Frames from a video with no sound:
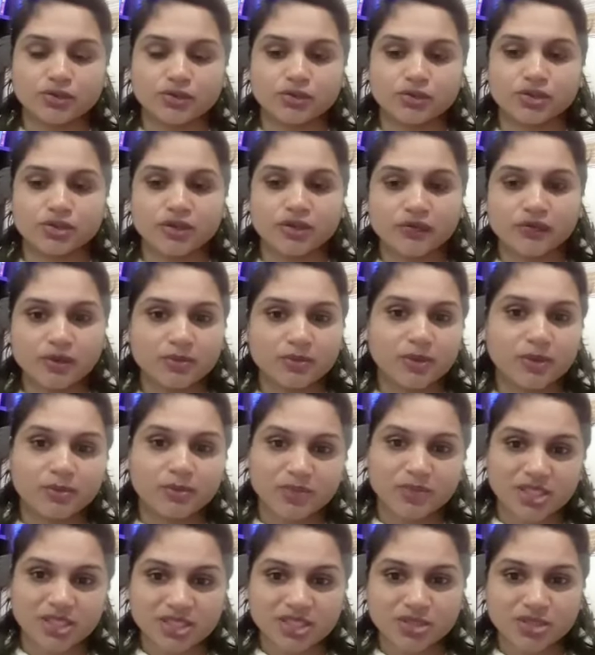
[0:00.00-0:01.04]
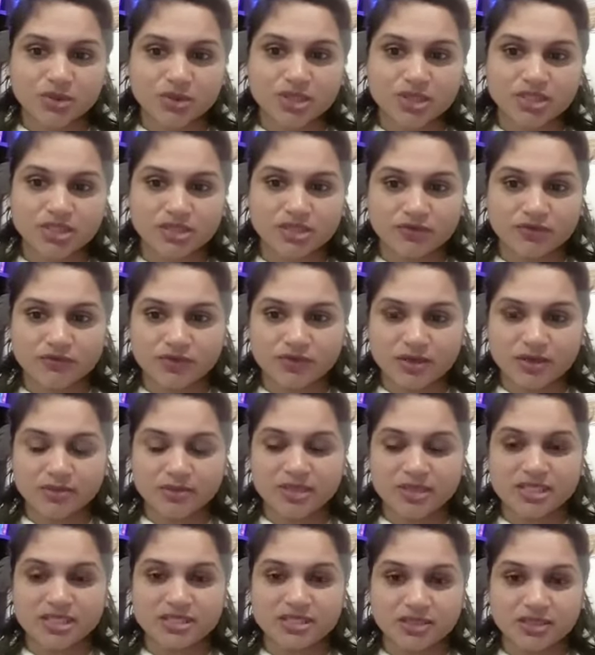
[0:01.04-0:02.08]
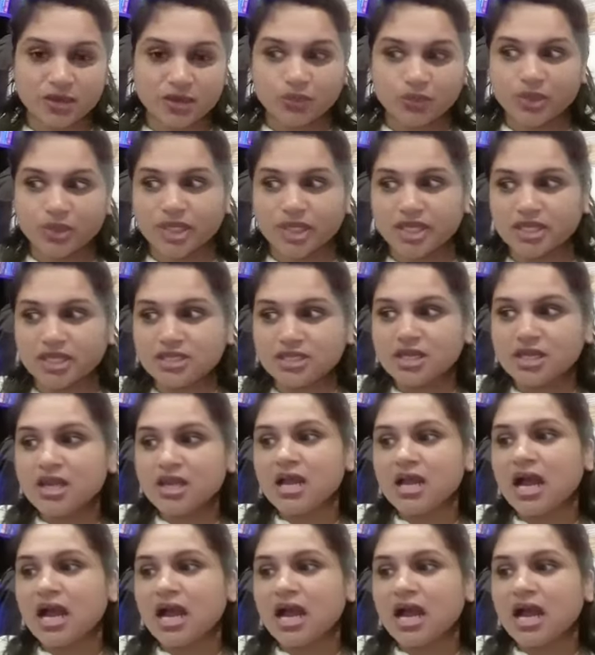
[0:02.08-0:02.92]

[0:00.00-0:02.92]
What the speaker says: to develop the PCOS in females nowadays.